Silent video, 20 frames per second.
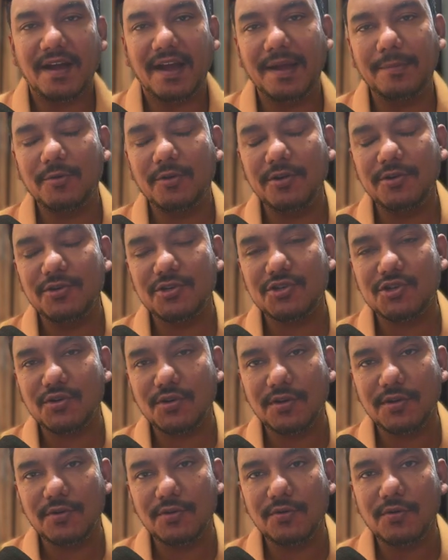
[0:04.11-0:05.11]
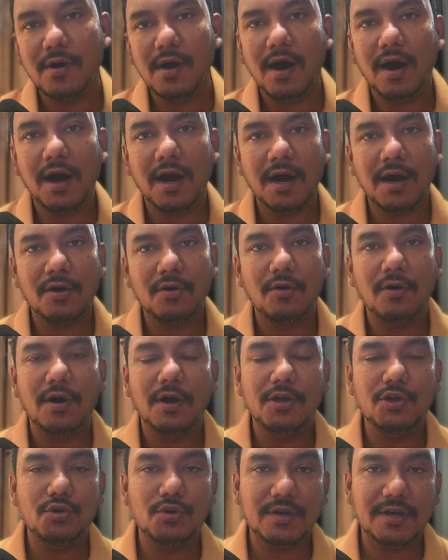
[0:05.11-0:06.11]
I'm going to show you
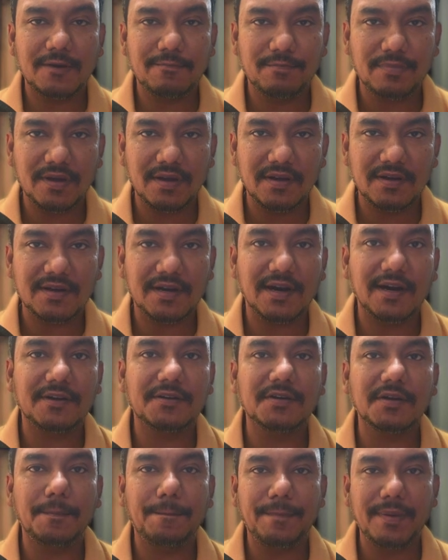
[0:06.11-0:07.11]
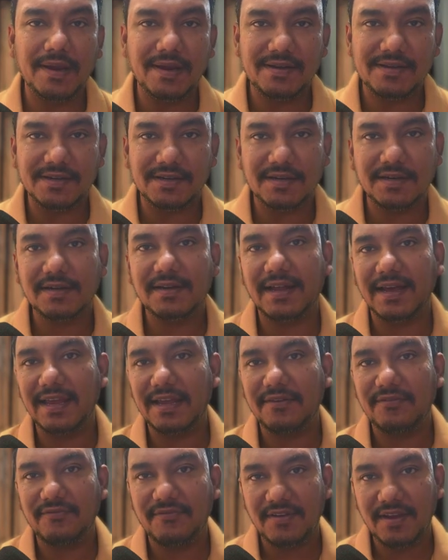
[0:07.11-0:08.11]
how you can build a repeater
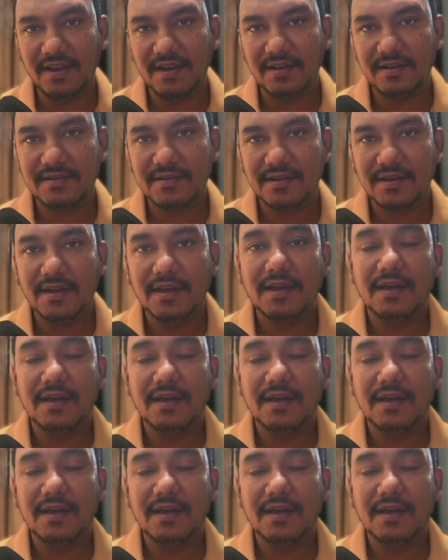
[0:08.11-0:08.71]
like field